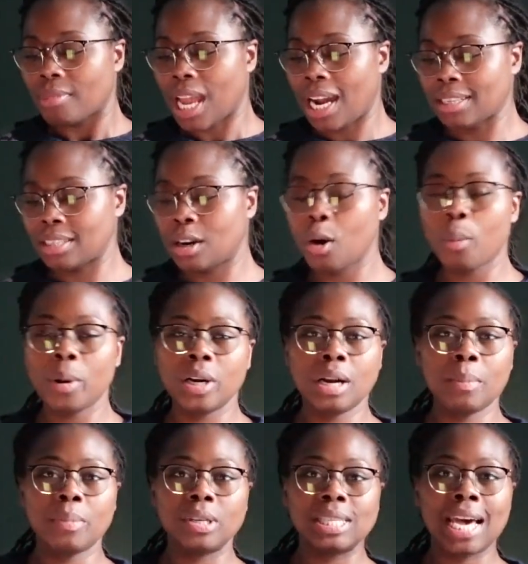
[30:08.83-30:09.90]
October
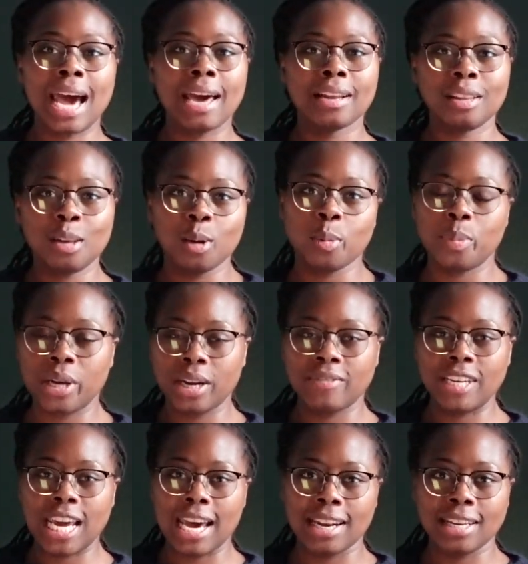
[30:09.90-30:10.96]
numbers had a little bit of
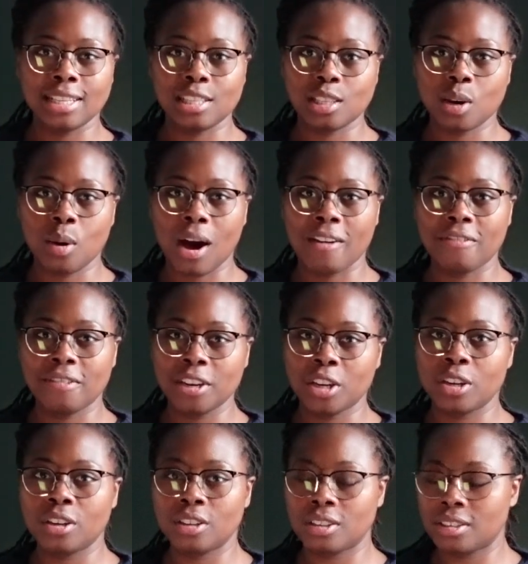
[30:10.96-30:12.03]
an edit, so I
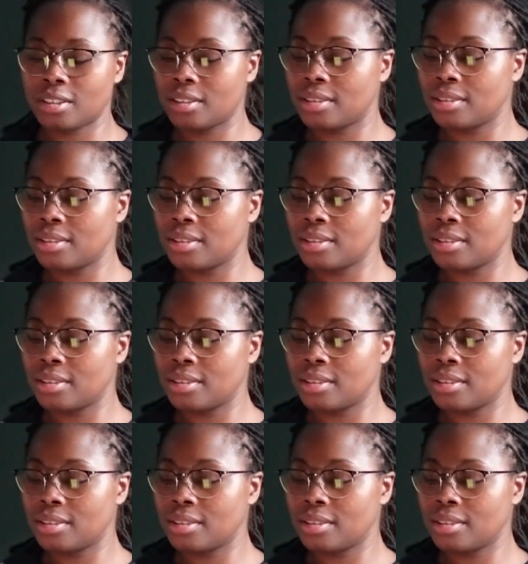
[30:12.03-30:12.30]
figured